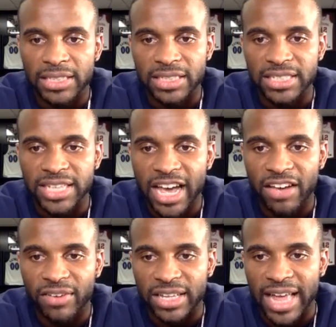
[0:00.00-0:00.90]
Just
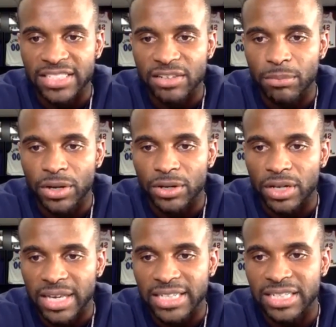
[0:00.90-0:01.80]
have a glass of milk.
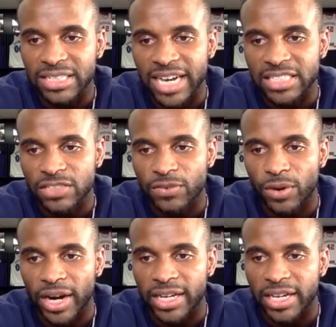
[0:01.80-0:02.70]
Any suggestions
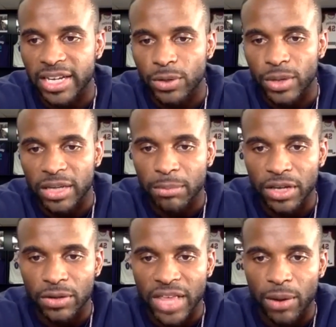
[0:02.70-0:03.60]
for a good quick
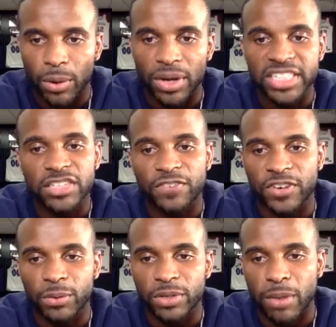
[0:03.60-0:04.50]
meal that won't
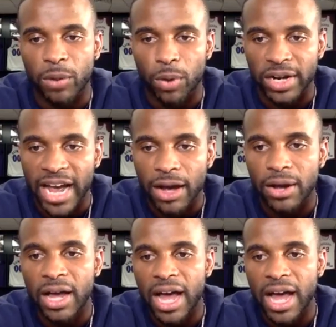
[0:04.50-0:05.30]
interfere with my workout?